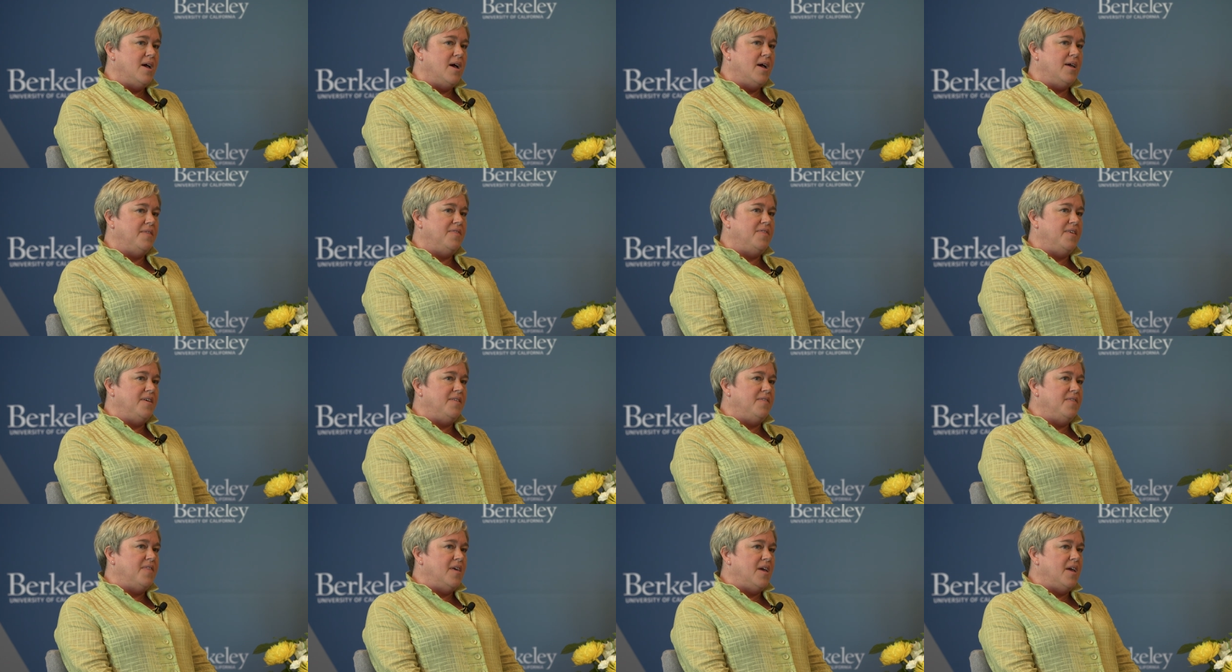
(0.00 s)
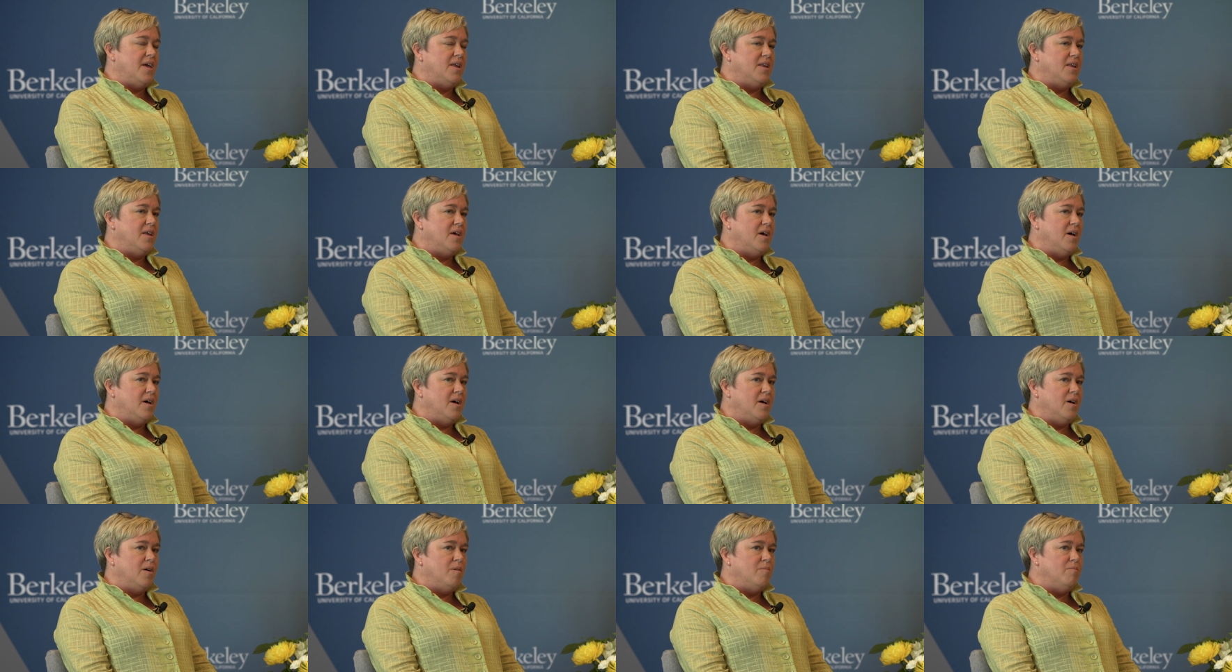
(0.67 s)
I think that,
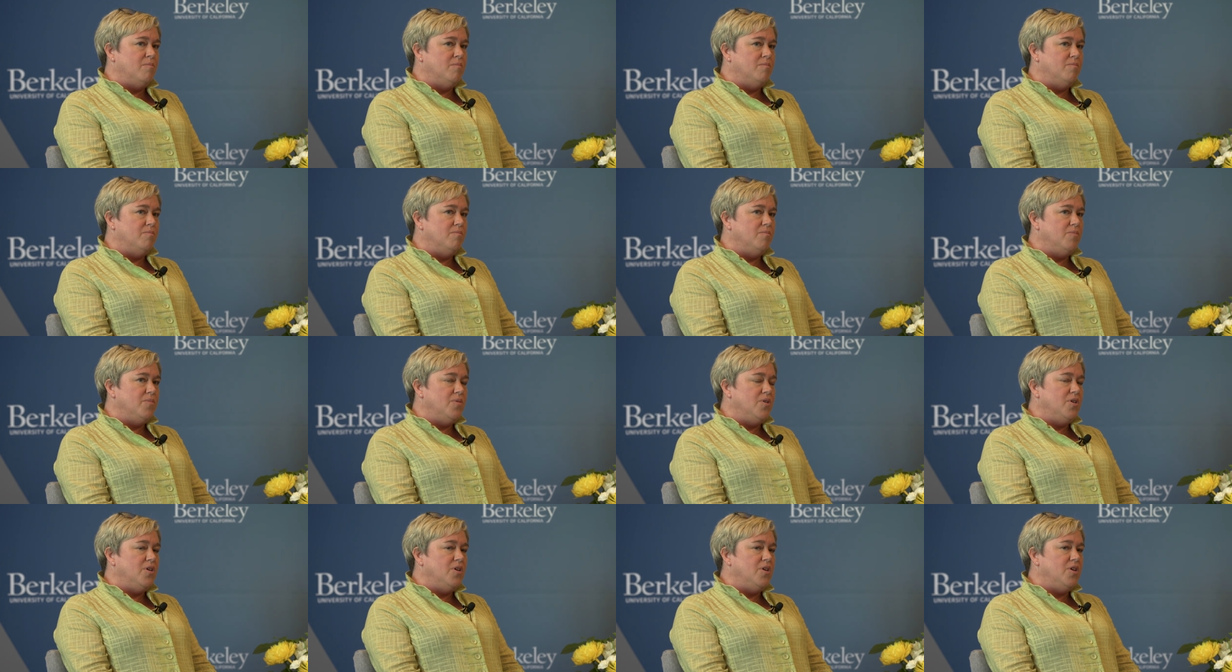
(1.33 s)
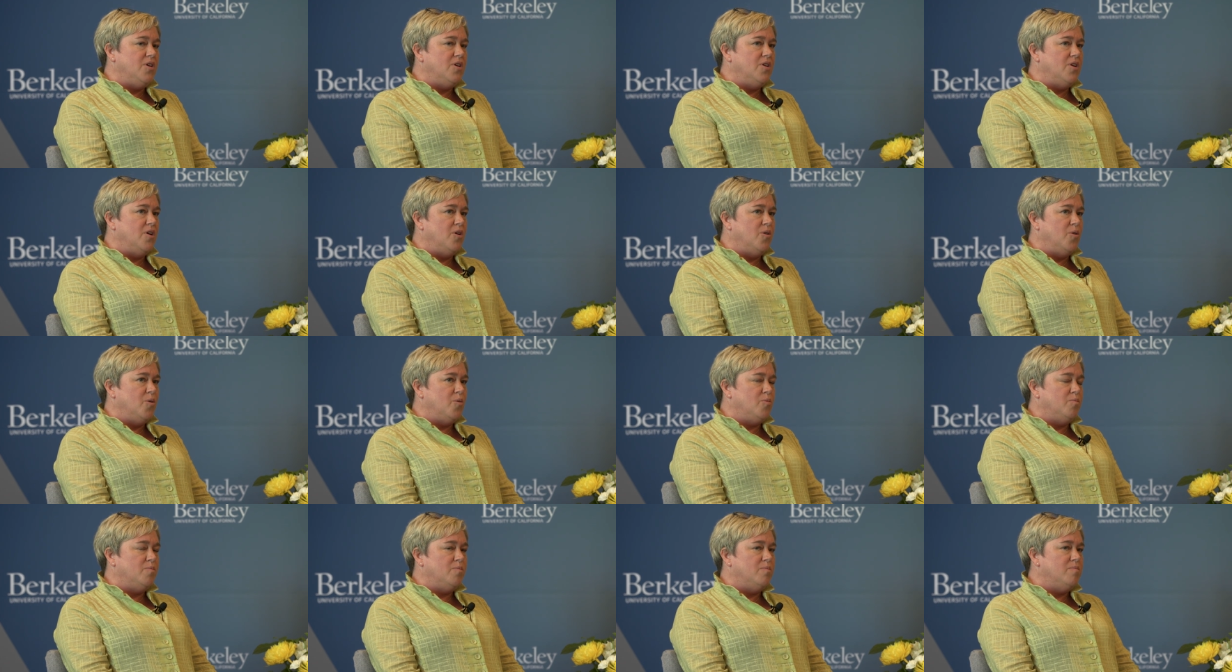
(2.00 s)
um, you
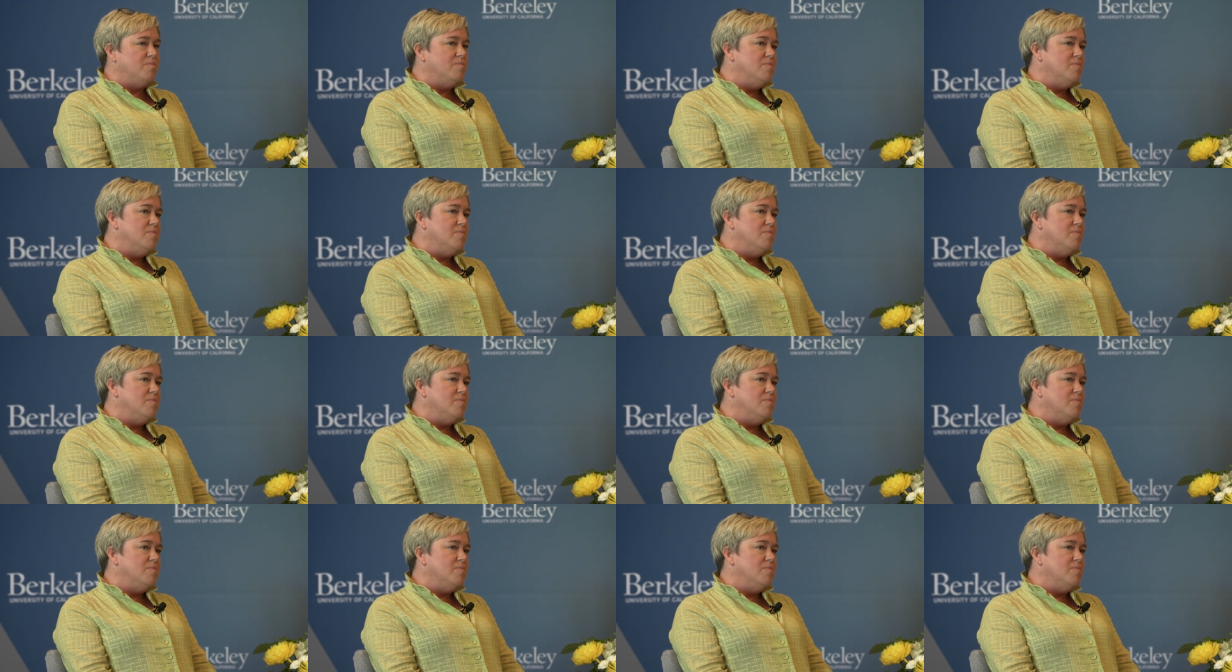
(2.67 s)
know,